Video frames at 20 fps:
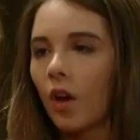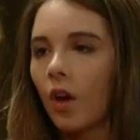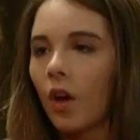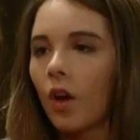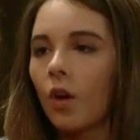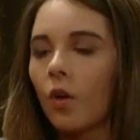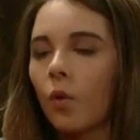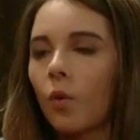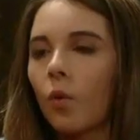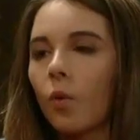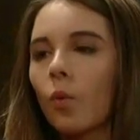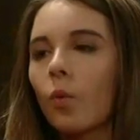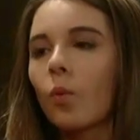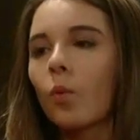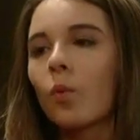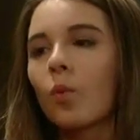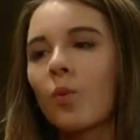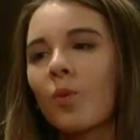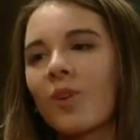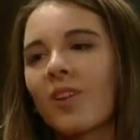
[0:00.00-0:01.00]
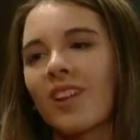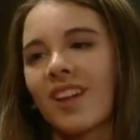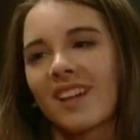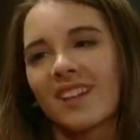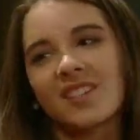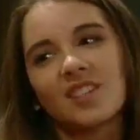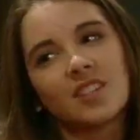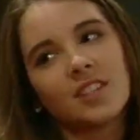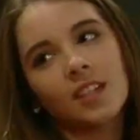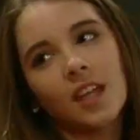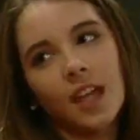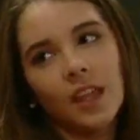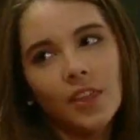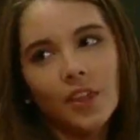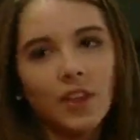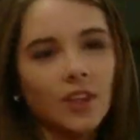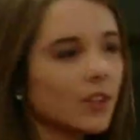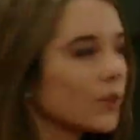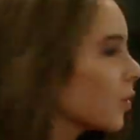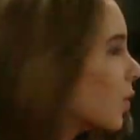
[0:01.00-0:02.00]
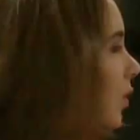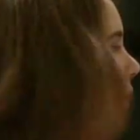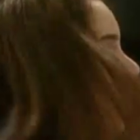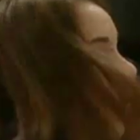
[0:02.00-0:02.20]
isn't the baby's father? Well, I just, I thought you